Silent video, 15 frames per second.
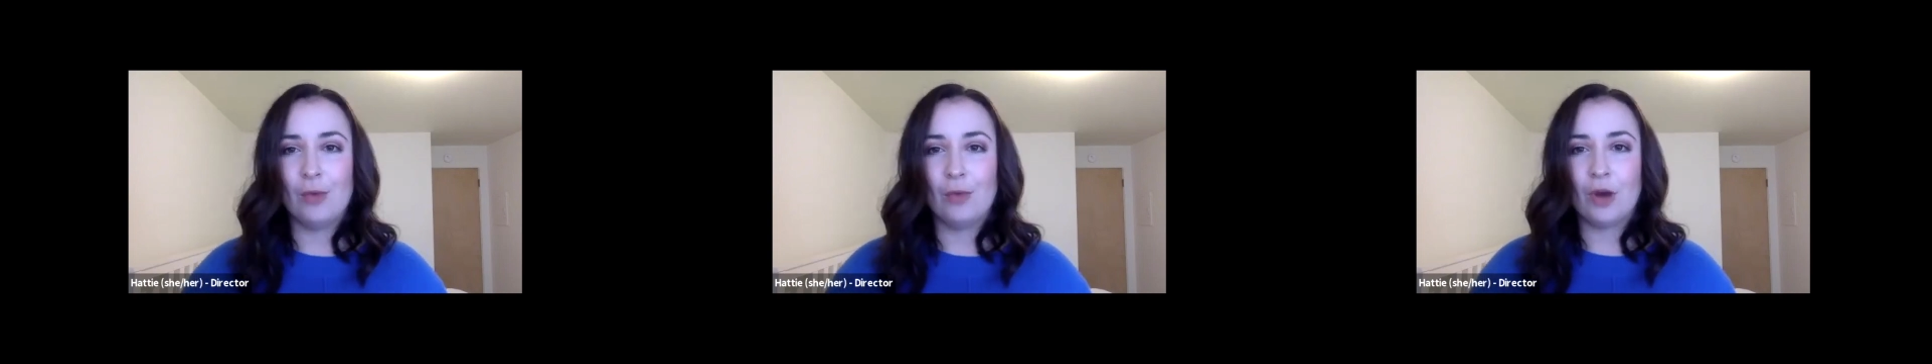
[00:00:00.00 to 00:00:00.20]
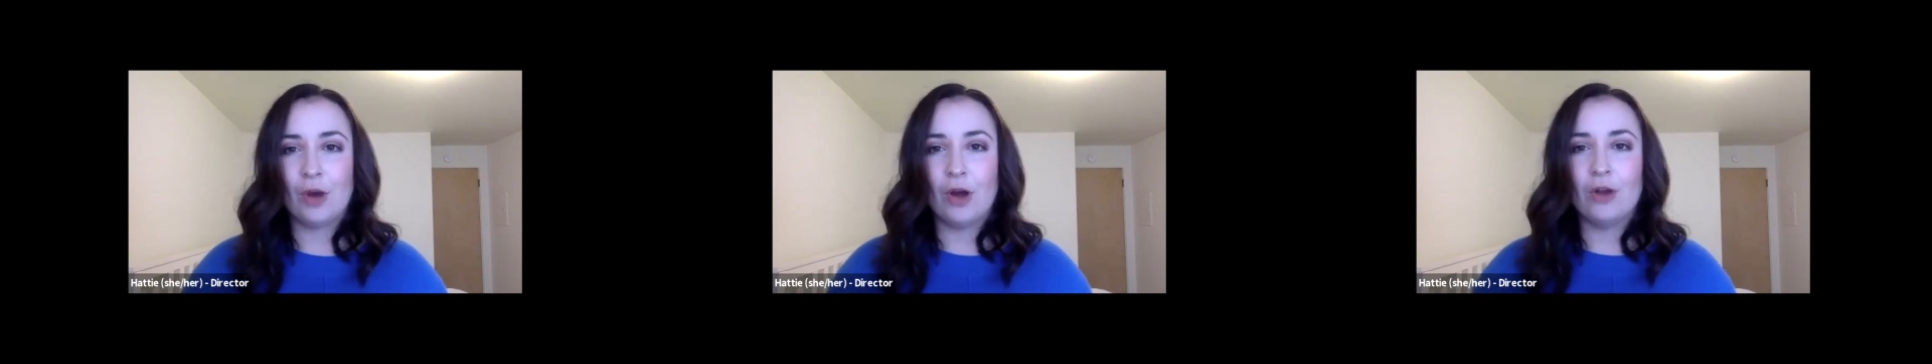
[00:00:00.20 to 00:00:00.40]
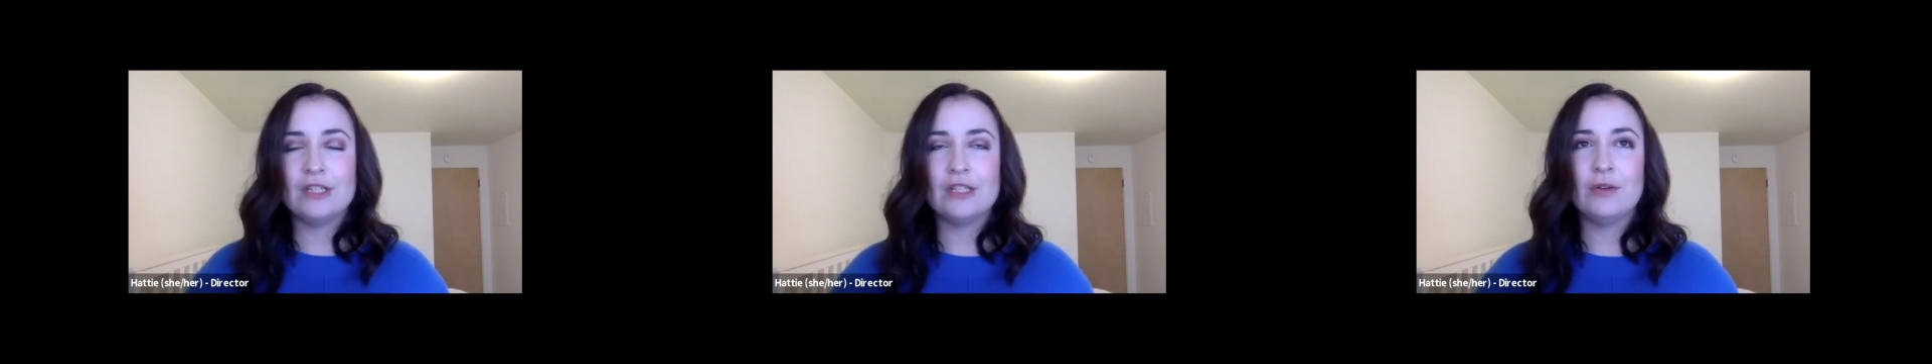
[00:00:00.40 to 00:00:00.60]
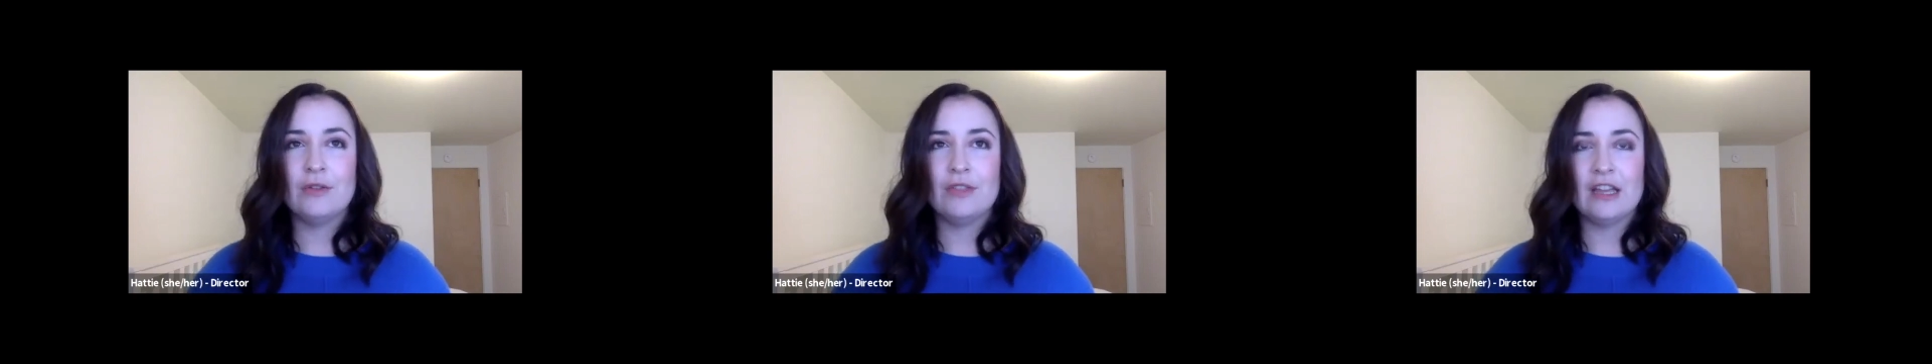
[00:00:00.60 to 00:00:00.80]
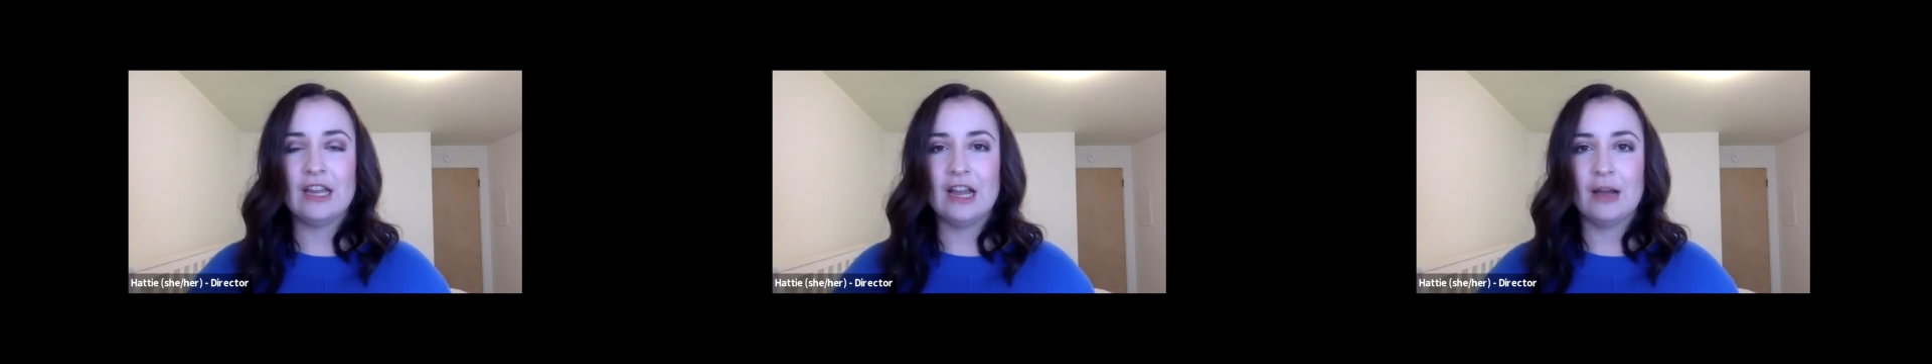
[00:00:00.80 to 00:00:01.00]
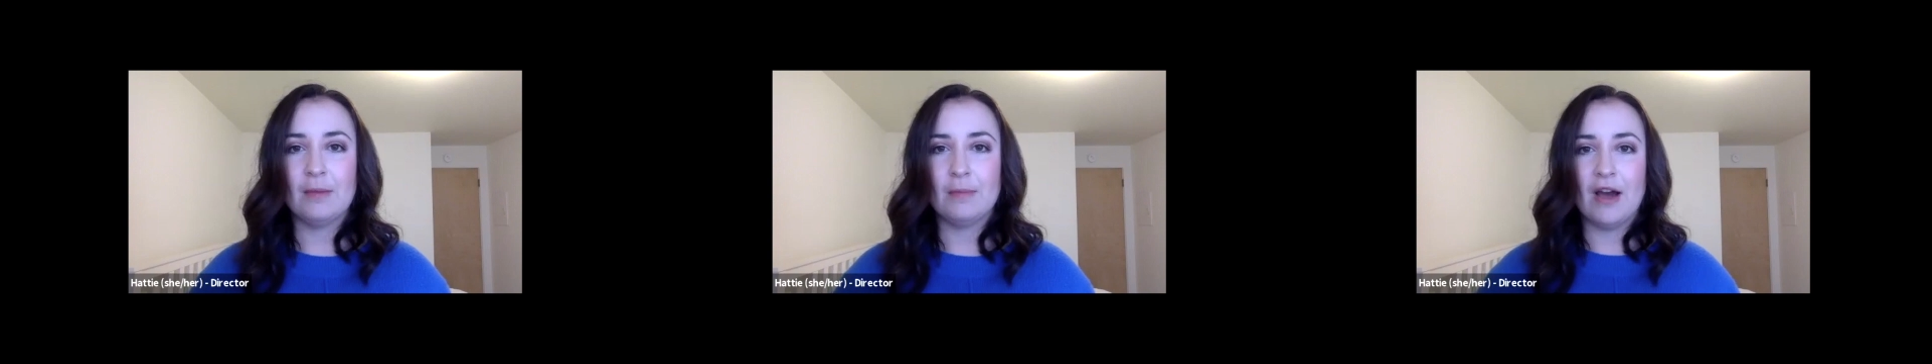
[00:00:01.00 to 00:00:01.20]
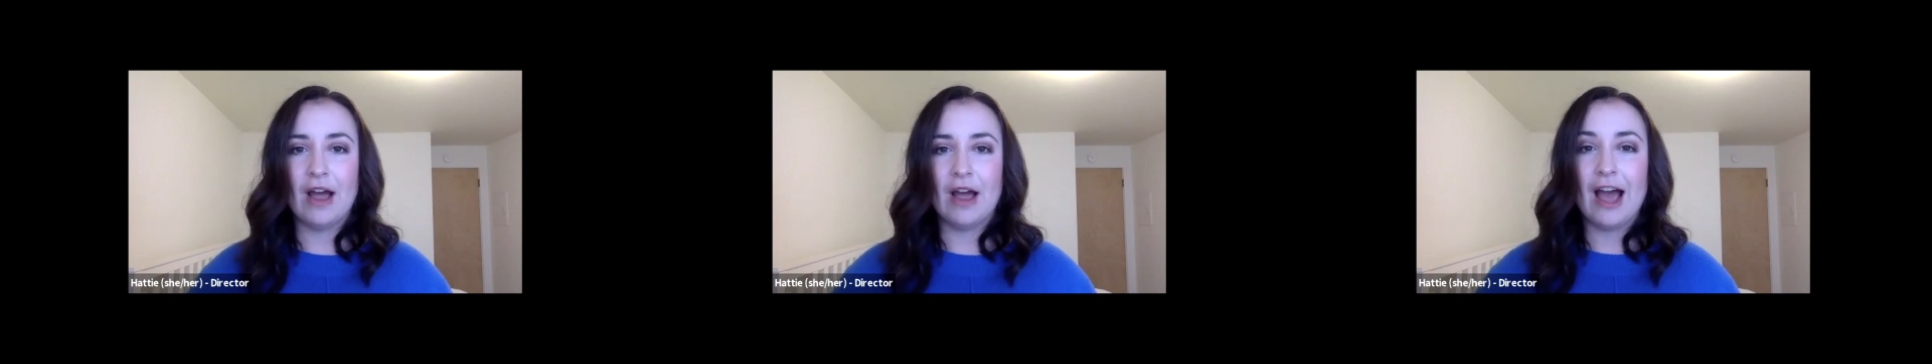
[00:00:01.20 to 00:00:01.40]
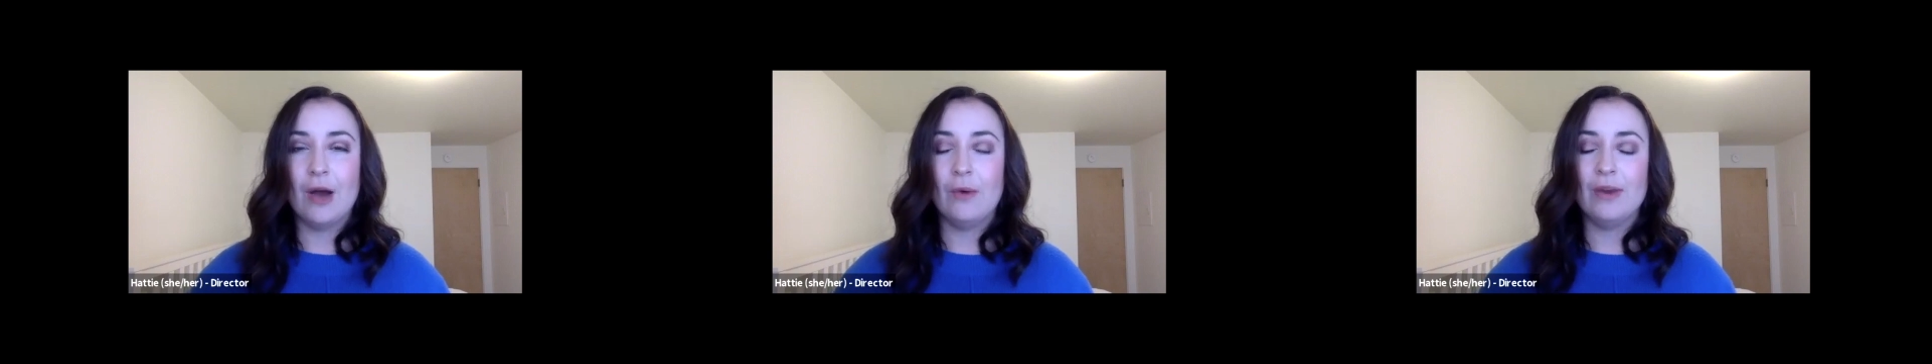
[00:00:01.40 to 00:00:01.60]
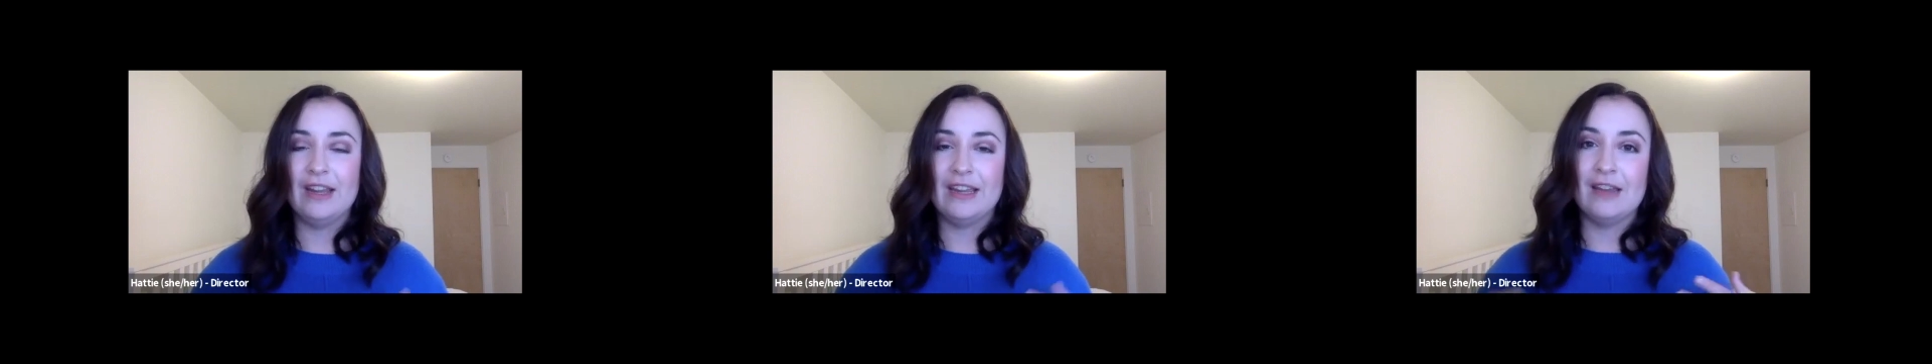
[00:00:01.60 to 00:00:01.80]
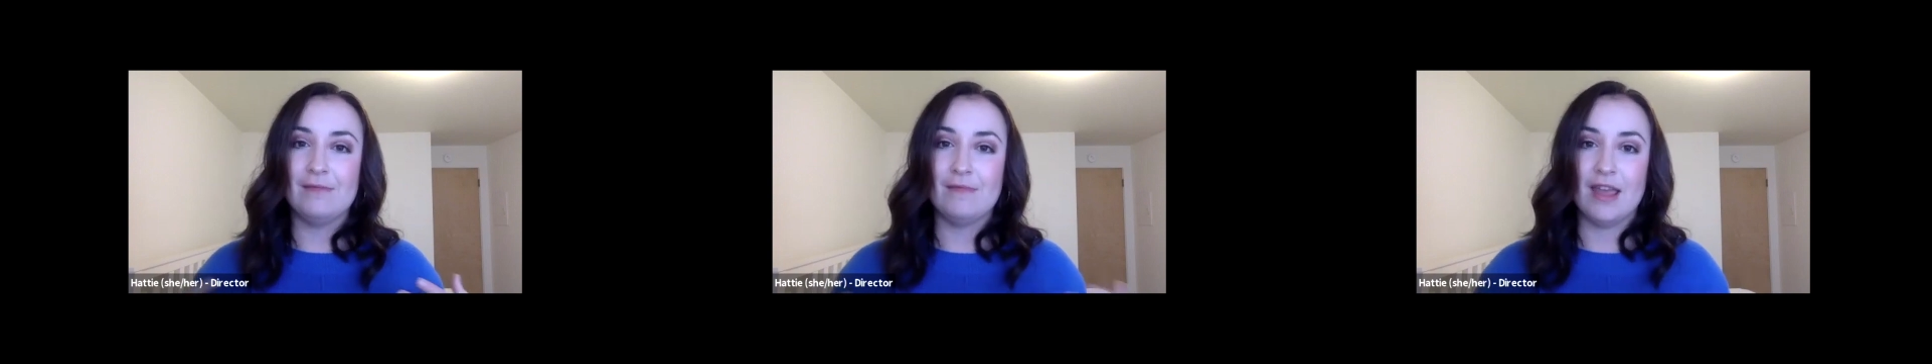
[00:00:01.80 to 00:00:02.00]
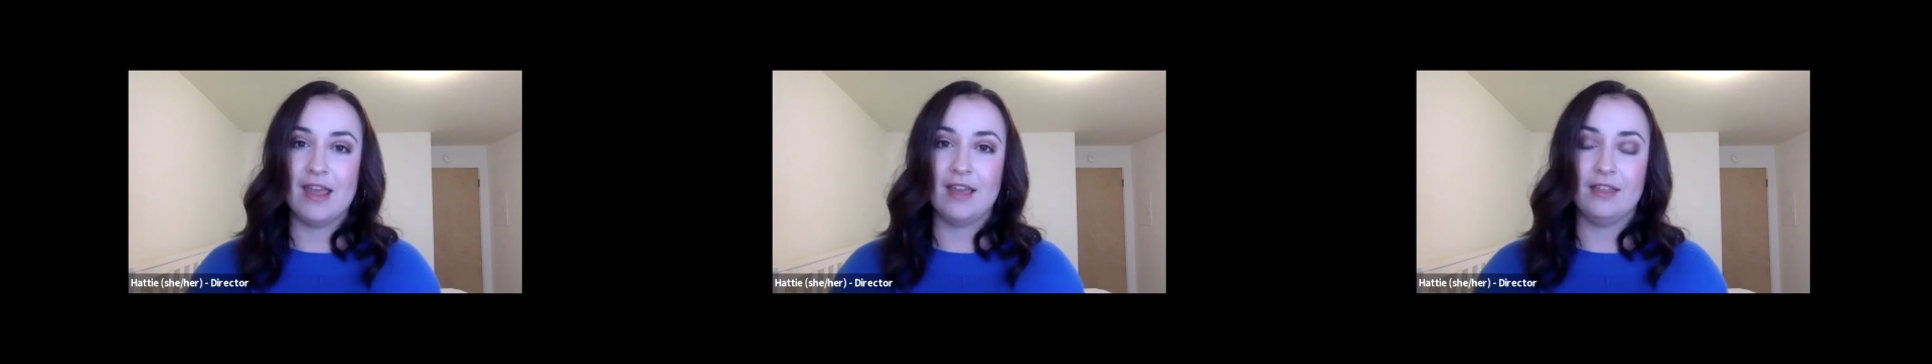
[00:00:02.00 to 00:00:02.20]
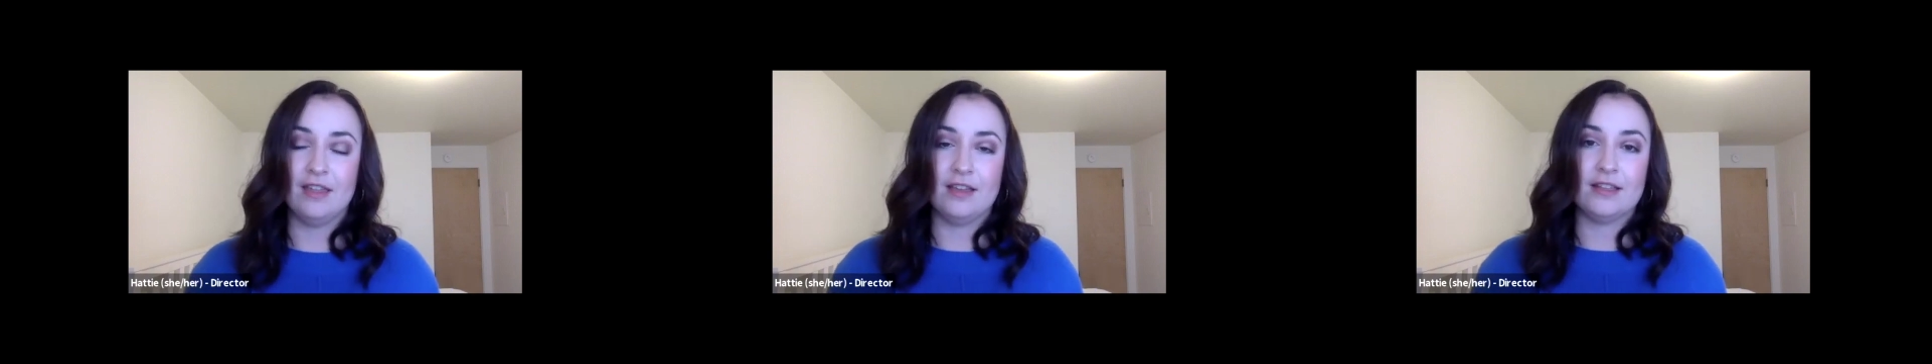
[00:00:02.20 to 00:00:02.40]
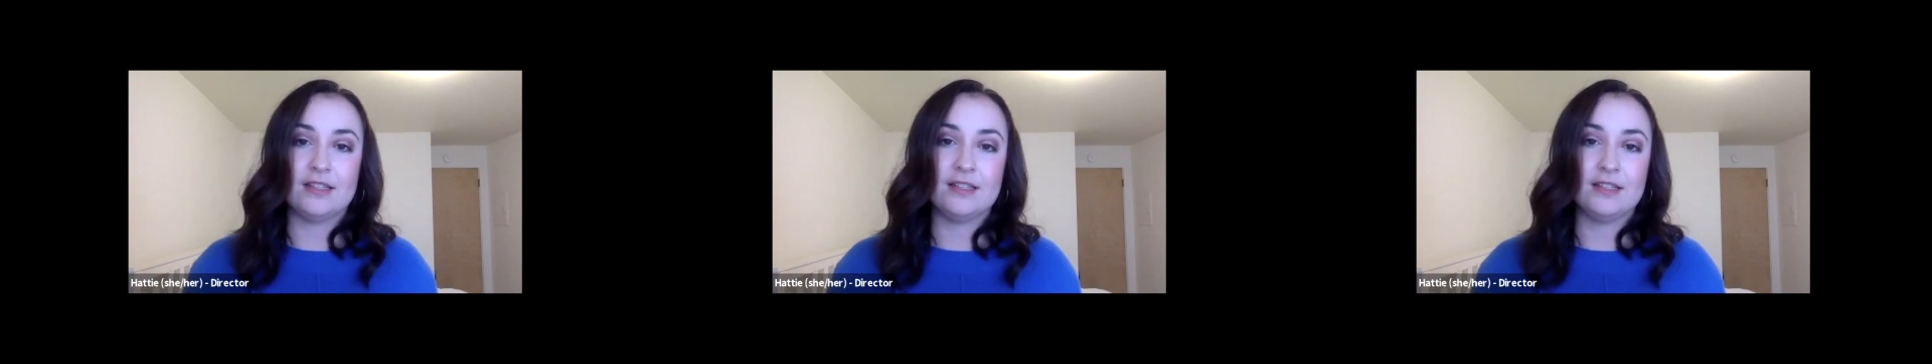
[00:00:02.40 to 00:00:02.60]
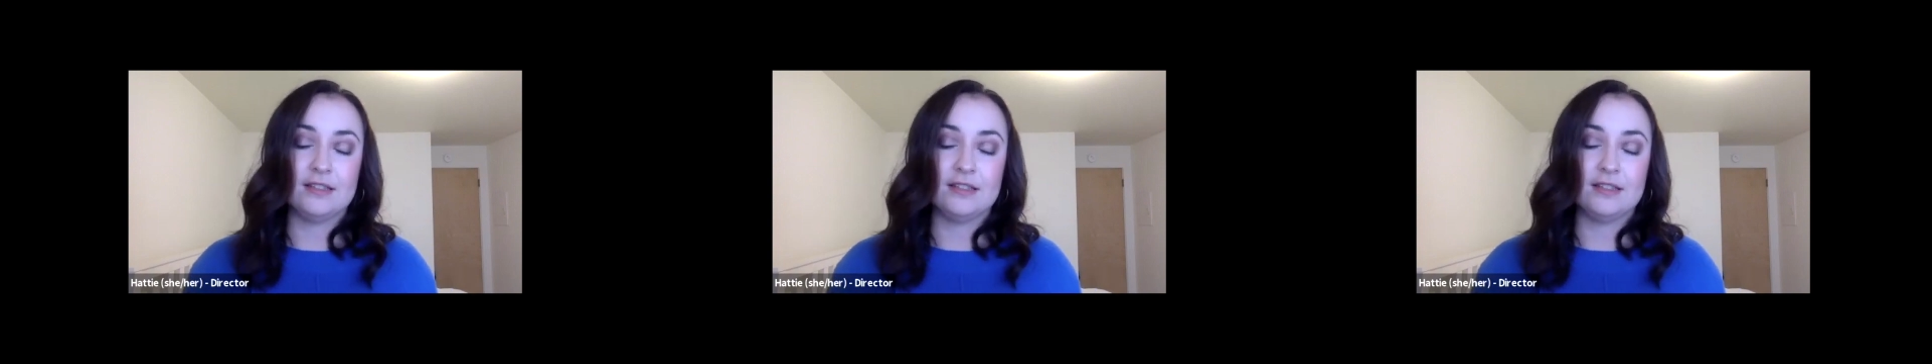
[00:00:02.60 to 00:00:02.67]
We're also thinking about how we can make this